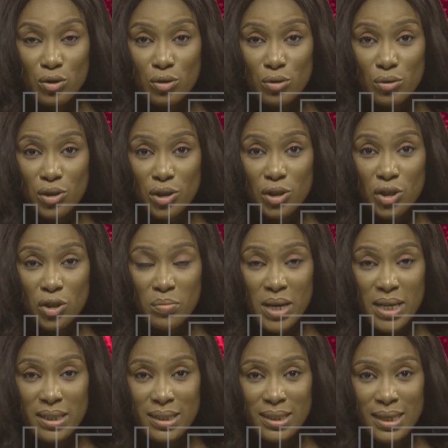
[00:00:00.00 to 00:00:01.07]
Rest on to
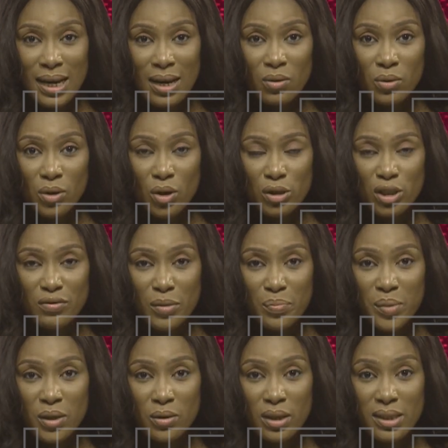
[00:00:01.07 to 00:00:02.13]
judicial matters
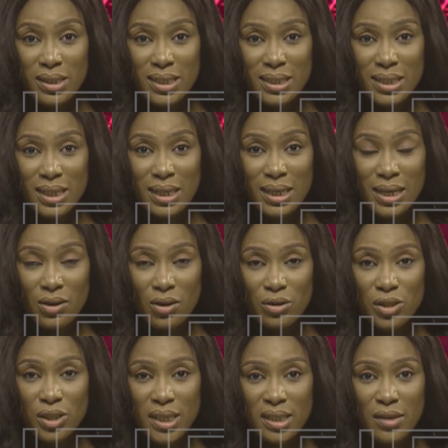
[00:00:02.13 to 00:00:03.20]
now. Court of Appeal
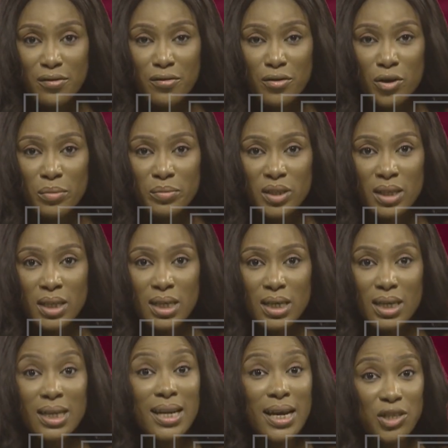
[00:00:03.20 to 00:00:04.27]
sitting in Lagos has
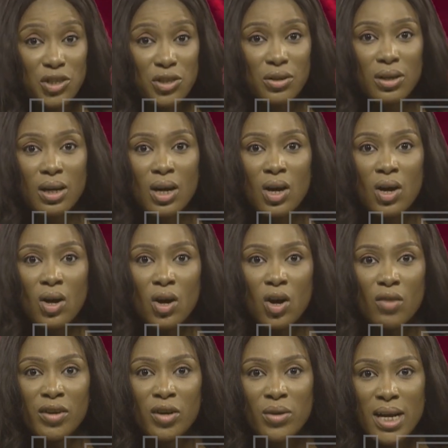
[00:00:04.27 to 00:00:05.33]
affirmed the
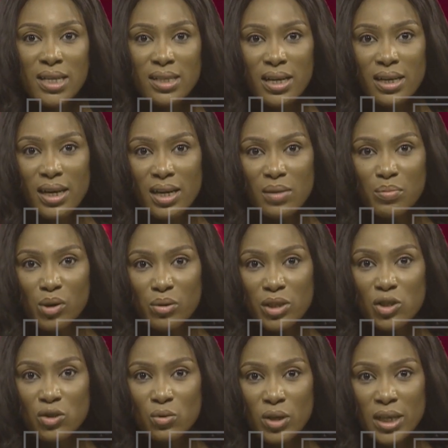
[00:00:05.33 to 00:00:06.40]
election of
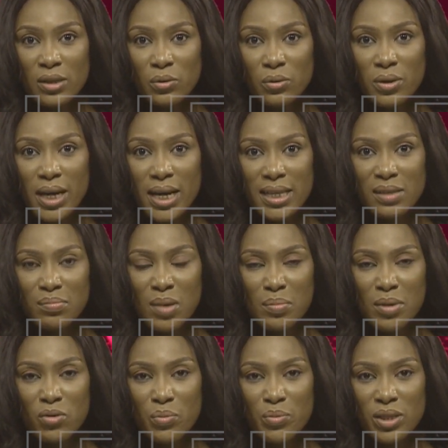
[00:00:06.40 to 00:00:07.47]
Erhiateke Ibori Suenu
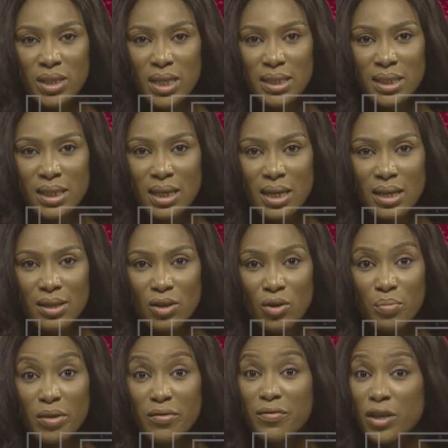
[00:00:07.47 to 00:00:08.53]
as member
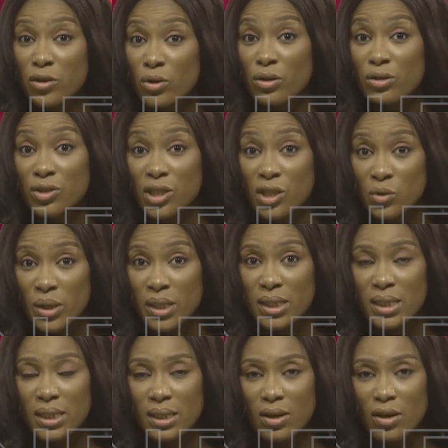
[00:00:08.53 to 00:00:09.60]
representing Ethiope Federal
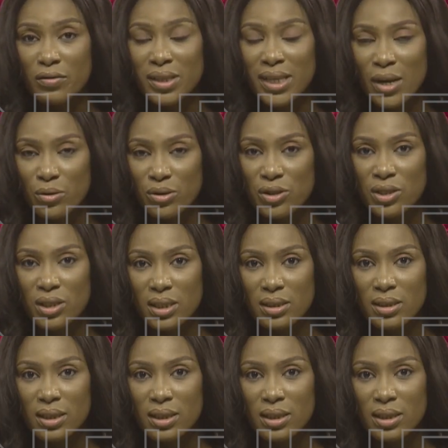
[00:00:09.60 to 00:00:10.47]
Constituency of Delta